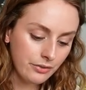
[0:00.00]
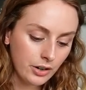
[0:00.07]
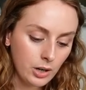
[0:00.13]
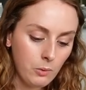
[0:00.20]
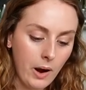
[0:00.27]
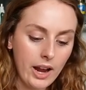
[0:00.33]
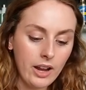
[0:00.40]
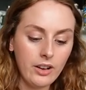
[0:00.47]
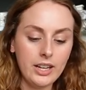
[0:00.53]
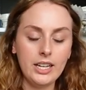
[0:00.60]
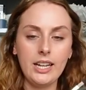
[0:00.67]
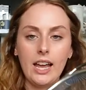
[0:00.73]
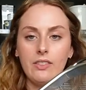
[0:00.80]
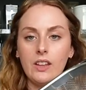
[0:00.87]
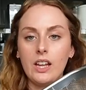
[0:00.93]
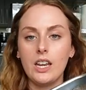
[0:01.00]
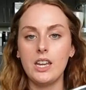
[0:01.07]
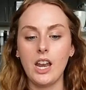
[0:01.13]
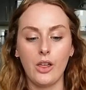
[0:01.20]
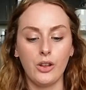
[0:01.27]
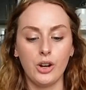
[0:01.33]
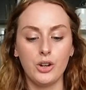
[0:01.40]
for a while, and again, like
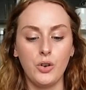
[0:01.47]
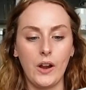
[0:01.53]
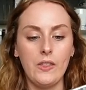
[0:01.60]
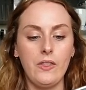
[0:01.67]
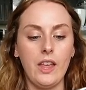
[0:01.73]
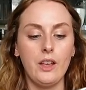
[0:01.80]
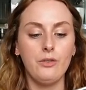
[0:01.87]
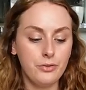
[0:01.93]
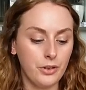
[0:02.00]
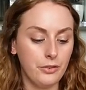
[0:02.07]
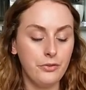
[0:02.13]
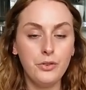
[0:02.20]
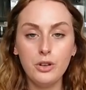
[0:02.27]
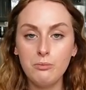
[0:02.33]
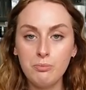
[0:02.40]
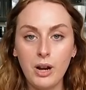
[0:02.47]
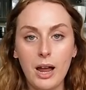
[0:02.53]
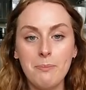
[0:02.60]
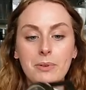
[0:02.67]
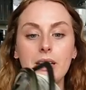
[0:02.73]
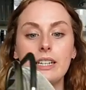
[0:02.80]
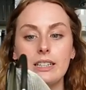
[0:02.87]
another great thing for food
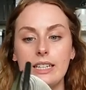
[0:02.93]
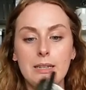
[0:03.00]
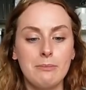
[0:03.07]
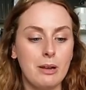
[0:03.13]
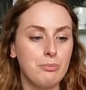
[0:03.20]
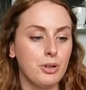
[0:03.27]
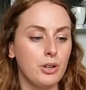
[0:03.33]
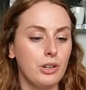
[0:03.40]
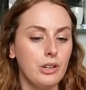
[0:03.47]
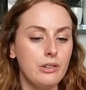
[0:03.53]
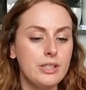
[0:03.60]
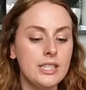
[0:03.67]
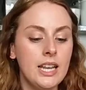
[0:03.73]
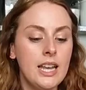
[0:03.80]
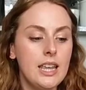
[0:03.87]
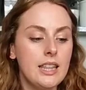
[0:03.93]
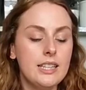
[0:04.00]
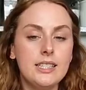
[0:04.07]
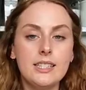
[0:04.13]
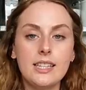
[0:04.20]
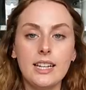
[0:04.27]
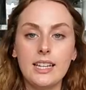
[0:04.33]
prep and cleaning my produce. This
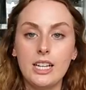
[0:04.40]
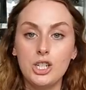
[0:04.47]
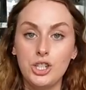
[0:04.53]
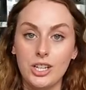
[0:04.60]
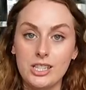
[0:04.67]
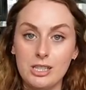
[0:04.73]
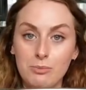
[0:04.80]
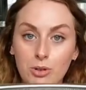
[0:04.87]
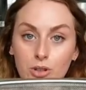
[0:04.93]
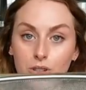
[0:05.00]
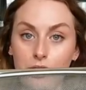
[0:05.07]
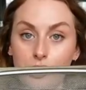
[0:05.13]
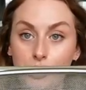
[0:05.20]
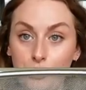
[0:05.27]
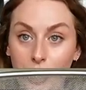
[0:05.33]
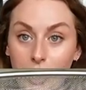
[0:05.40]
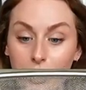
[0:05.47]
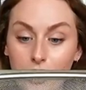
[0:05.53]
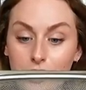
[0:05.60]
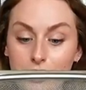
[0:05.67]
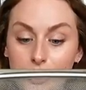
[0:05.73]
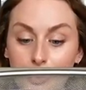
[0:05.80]
is like an adjustable
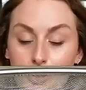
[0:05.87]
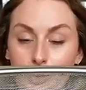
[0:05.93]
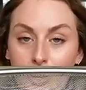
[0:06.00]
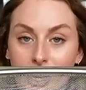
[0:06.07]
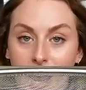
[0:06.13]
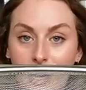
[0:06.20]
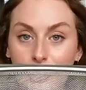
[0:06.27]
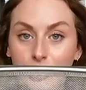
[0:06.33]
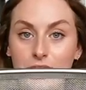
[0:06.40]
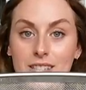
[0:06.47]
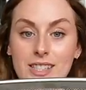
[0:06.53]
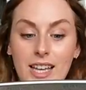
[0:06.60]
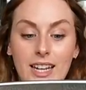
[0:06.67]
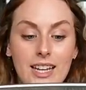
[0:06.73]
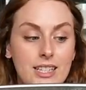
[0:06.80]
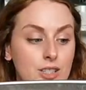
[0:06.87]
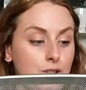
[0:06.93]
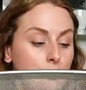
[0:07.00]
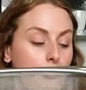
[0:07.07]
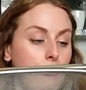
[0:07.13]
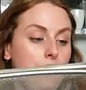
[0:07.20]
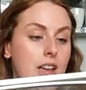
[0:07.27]
strainer, so you can actually set it
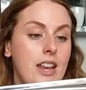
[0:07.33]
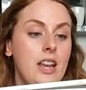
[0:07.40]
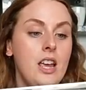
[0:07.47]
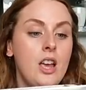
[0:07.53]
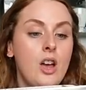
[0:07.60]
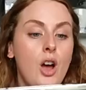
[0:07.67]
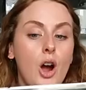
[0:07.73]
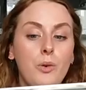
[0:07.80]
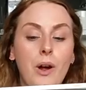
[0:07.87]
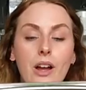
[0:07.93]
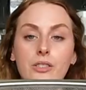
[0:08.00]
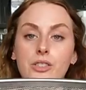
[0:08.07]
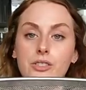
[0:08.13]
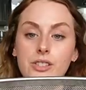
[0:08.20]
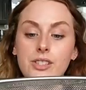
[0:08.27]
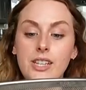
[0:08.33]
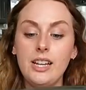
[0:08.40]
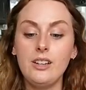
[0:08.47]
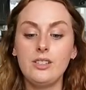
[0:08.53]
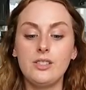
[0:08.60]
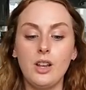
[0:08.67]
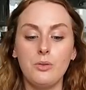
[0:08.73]
to fit around your
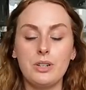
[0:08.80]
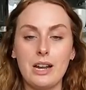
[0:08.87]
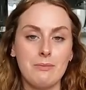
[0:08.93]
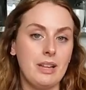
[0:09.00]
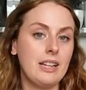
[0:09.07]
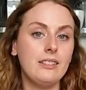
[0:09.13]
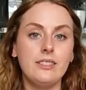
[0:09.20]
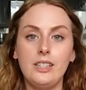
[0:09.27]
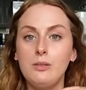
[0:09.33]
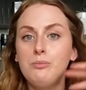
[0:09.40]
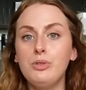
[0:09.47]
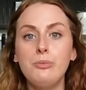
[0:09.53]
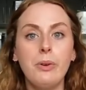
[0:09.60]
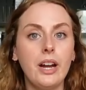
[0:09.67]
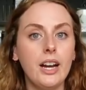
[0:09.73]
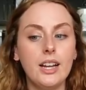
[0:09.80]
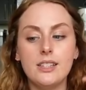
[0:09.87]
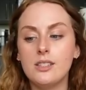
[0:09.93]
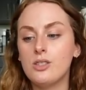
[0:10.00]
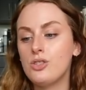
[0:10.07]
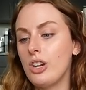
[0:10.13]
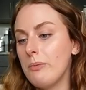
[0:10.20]
sink. So when I'm like cleaning blueberries
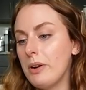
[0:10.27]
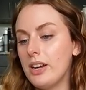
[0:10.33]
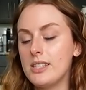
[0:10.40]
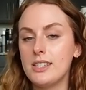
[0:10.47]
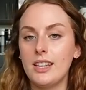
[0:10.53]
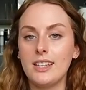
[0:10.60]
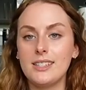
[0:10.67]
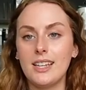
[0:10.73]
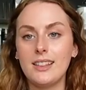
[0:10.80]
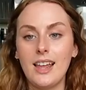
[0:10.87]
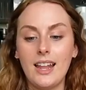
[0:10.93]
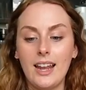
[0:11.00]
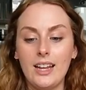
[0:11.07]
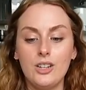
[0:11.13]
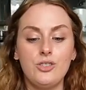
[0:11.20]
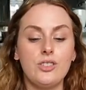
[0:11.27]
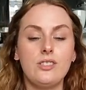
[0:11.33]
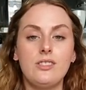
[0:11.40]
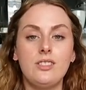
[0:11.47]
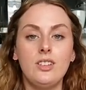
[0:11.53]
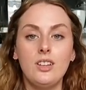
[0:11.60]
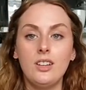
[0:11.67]
and strawberries and things like that, I can
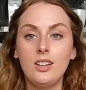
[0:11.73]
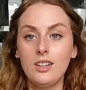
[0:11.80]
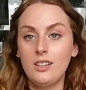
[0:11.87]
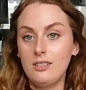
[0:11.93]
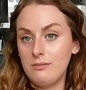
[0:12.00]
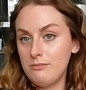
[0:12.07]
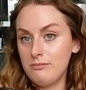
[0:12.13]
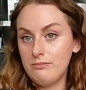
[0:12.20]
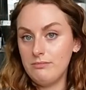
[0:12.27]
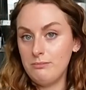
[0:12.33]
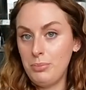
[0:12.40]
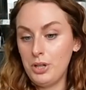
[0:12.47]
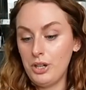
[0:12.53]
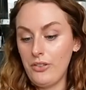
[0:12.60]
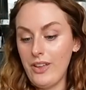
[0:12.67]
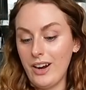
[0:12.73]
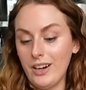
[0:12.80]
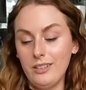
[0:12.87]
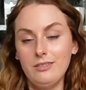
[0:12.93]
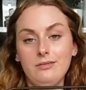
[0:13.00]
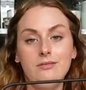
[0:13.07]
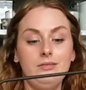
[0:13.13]
just put her there.
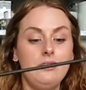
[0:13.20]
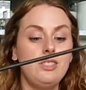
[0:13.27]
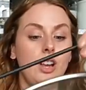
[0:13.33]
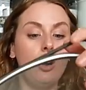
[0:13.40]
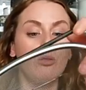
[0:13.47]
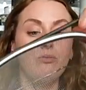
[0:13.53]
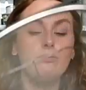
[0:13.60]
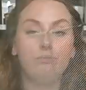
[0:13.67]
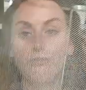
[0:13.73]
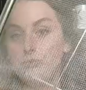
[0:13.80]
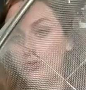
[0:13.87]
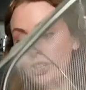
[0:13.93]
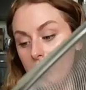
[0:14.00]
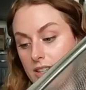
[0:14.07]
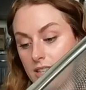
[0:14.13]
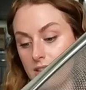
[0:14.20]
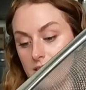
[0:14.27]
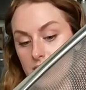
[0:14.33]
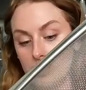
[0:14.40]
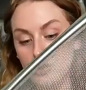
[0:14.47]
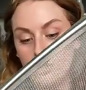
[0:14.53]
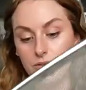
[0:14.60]
So really think this
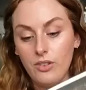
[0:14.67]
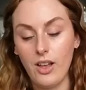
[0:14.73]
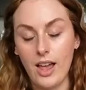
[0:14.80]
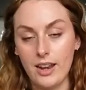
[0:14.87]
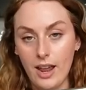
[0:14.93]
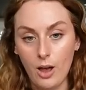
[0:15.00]
is useful and